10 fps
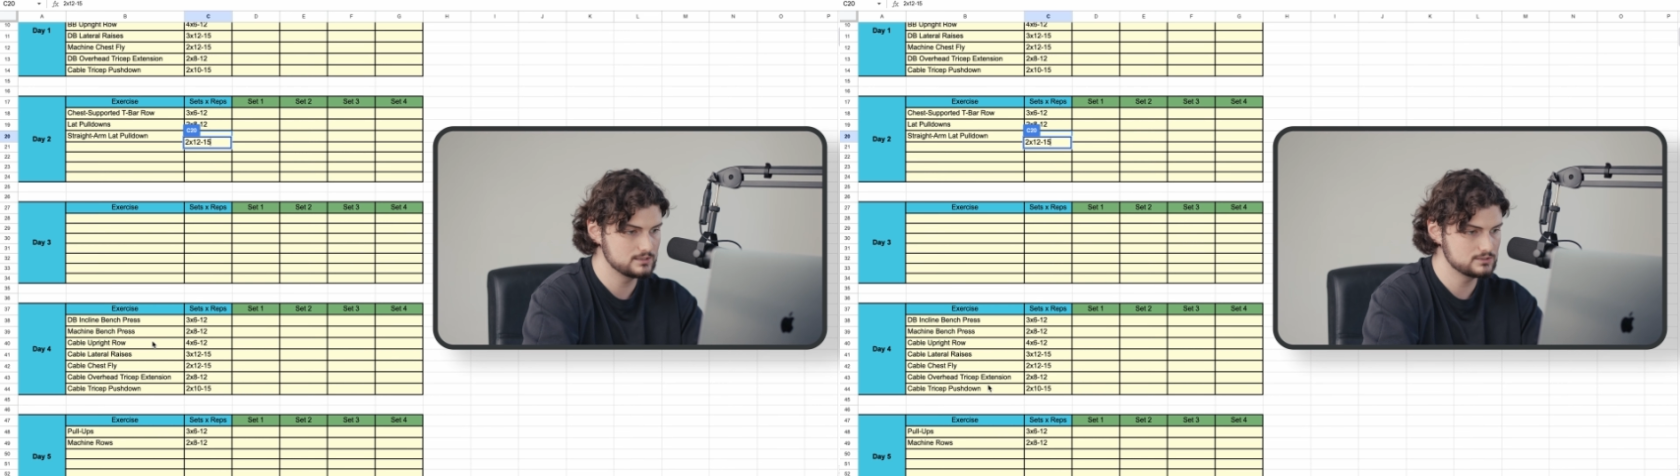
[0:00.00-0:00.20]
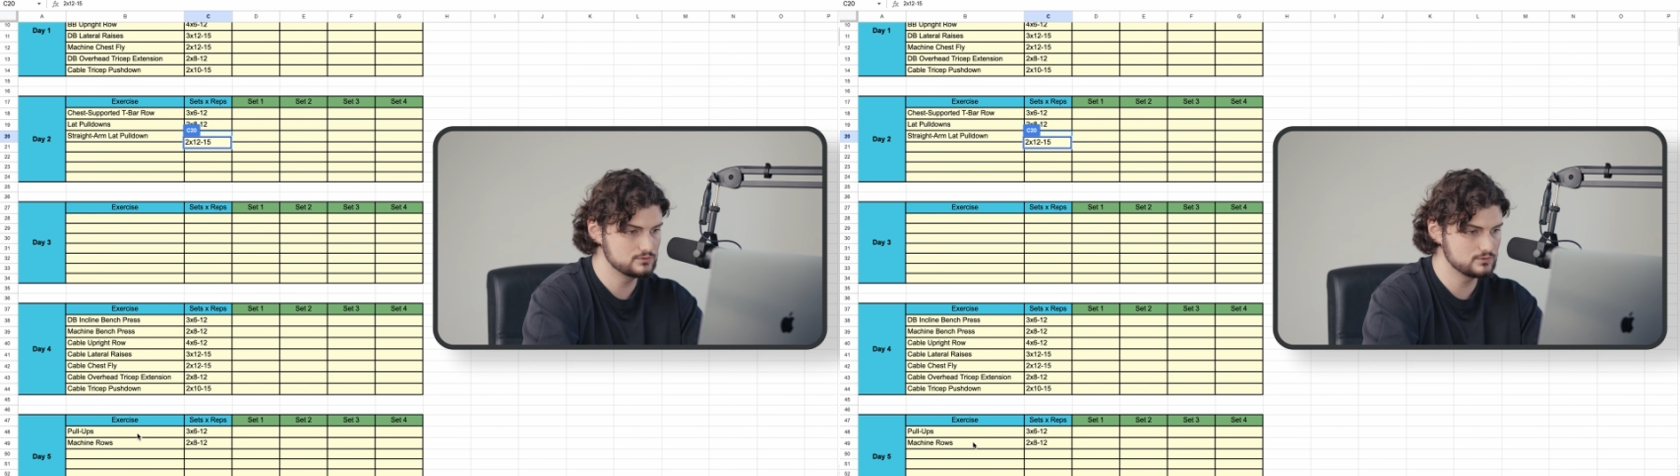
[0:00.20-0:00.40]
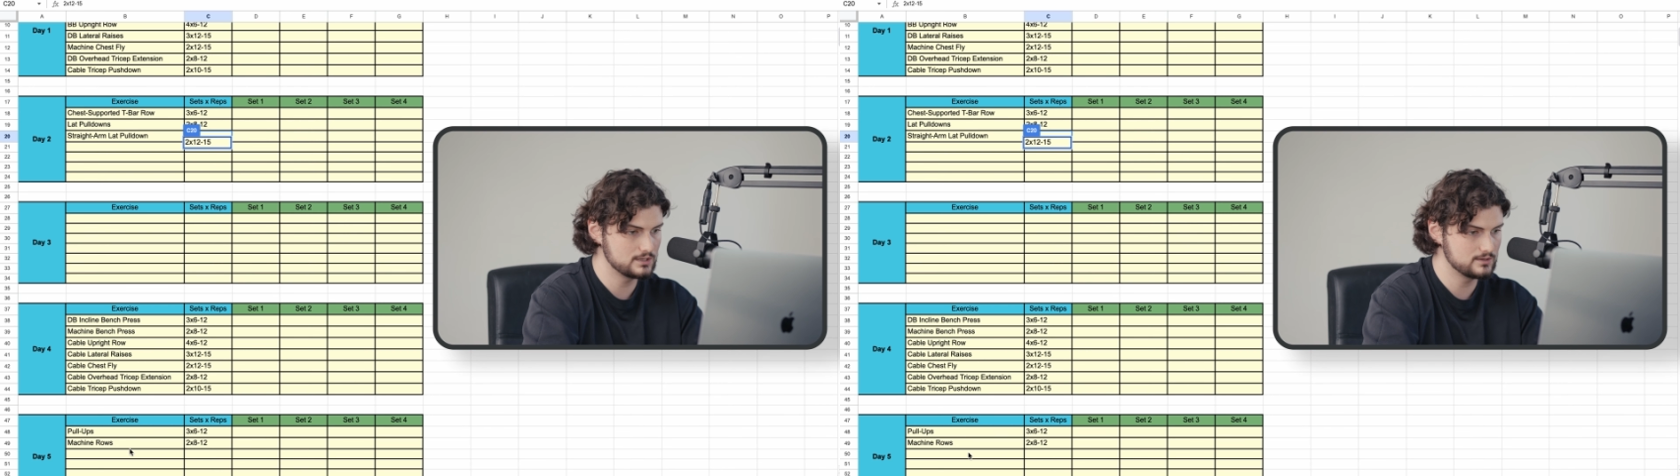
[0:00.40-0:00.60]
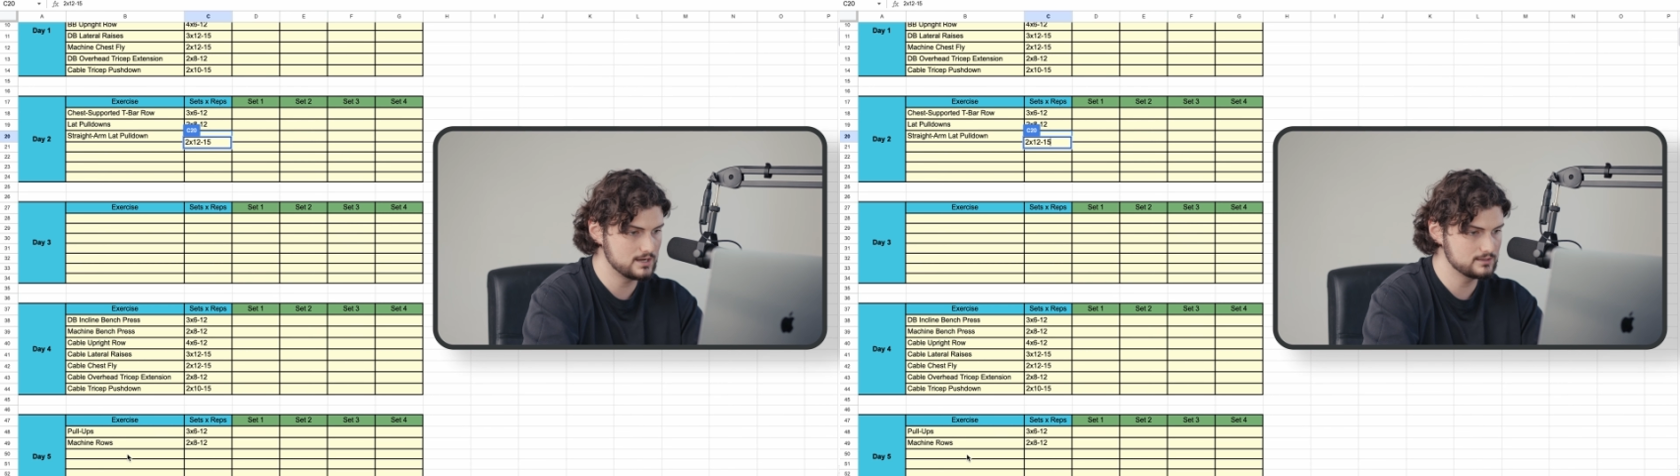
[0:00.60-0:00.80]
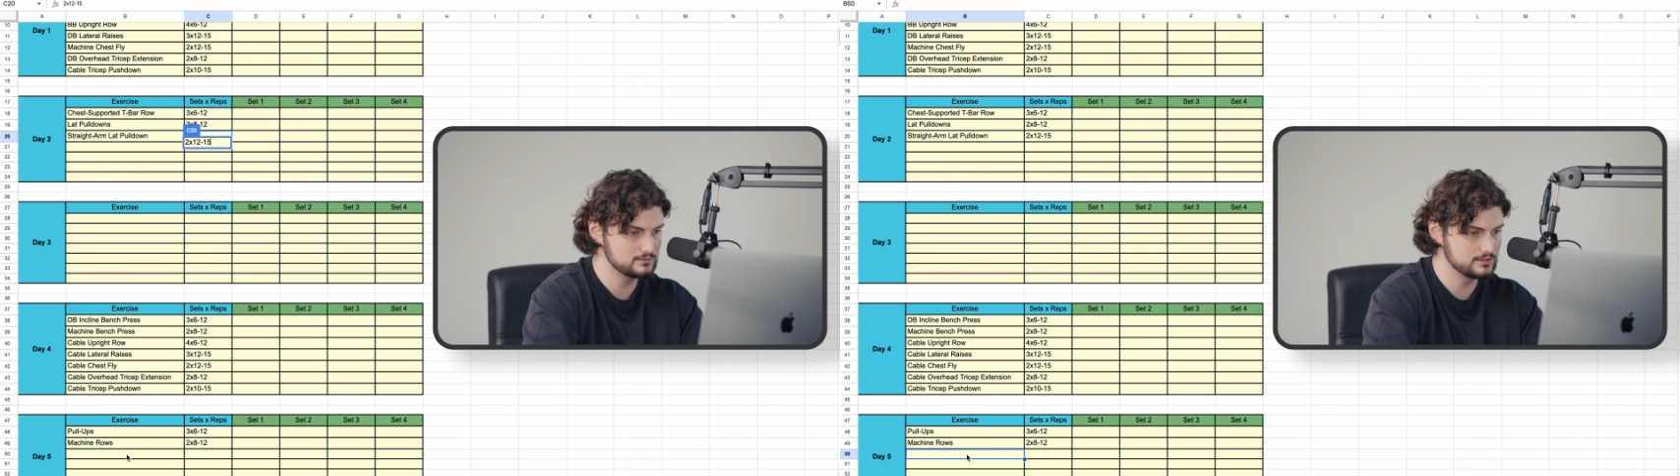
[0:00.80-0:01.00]
you
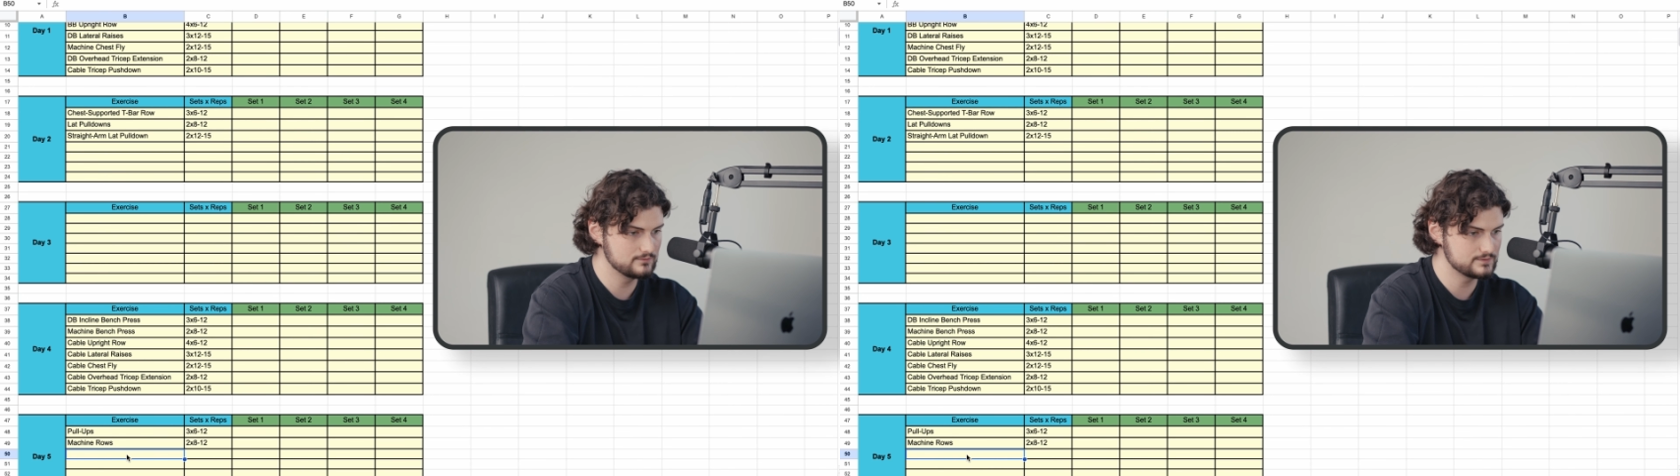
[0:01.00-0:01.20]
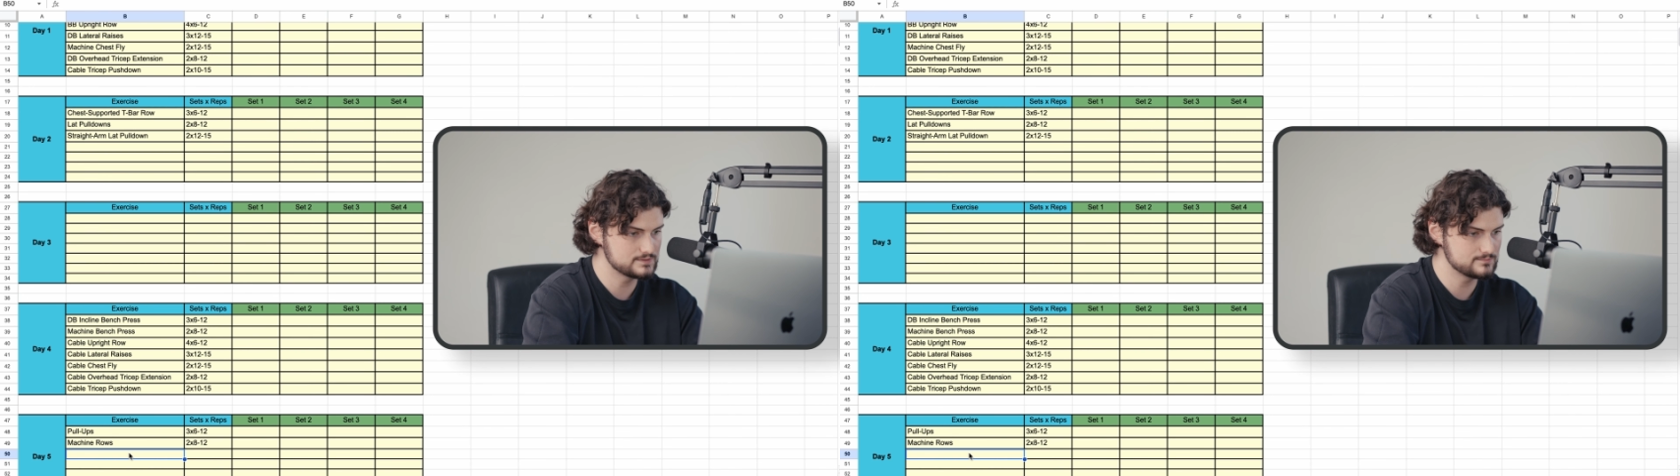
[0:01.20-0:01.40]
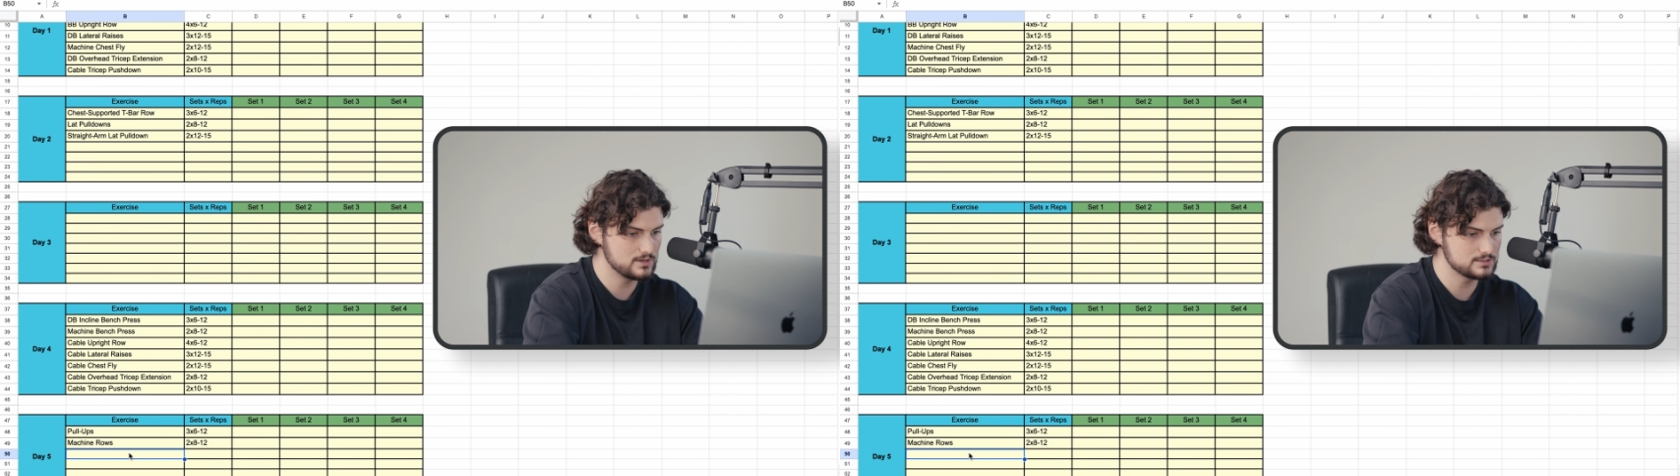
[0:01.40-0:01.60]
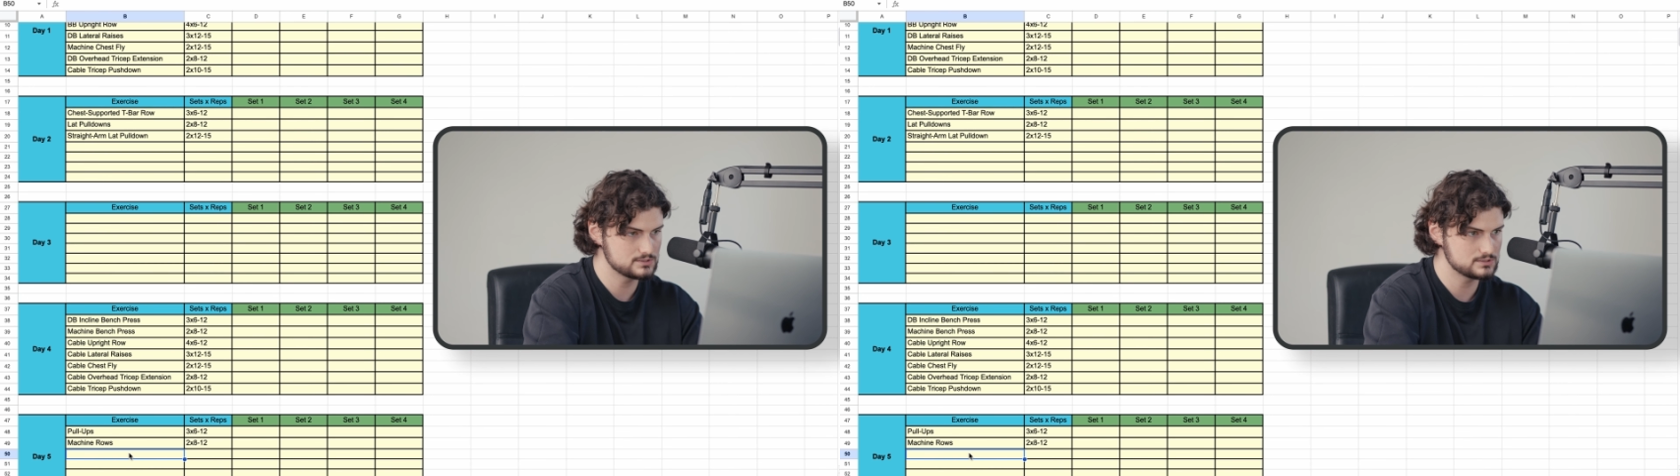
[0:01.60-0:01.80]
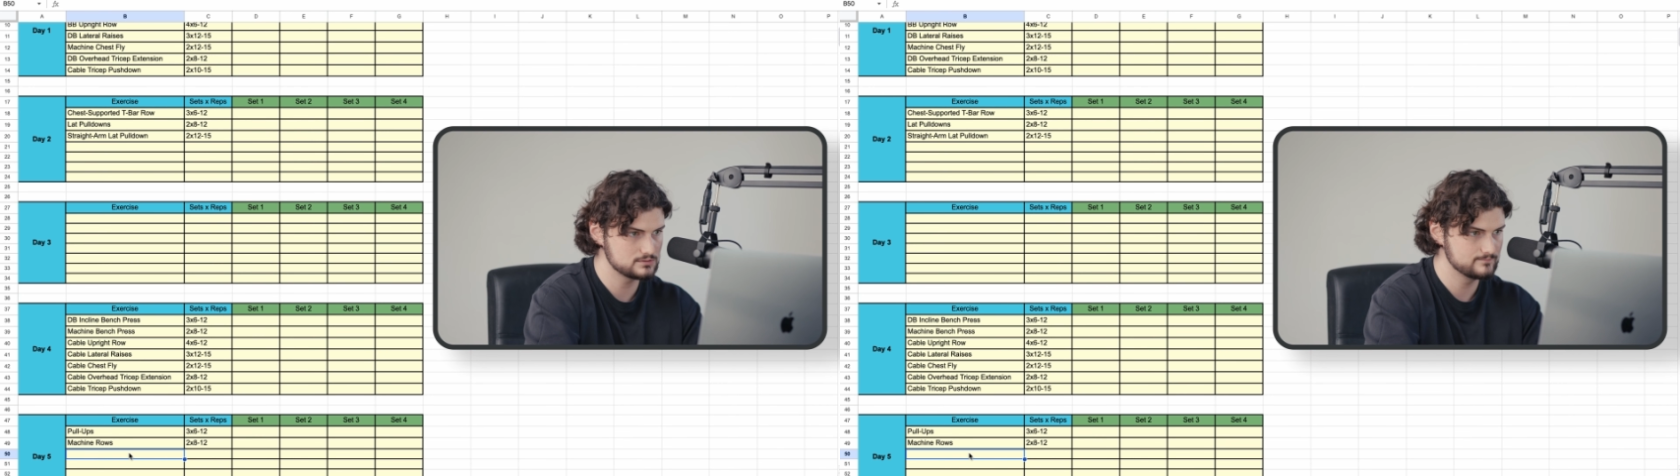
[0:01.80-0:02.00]
cannot lift as
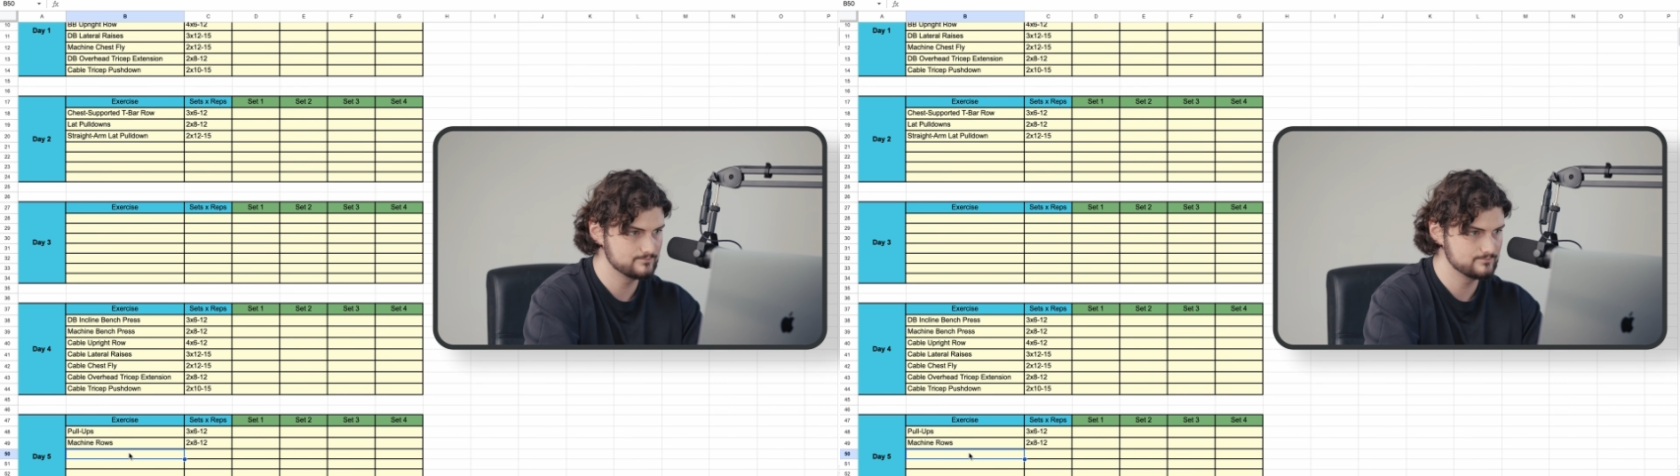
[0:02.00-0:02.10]
much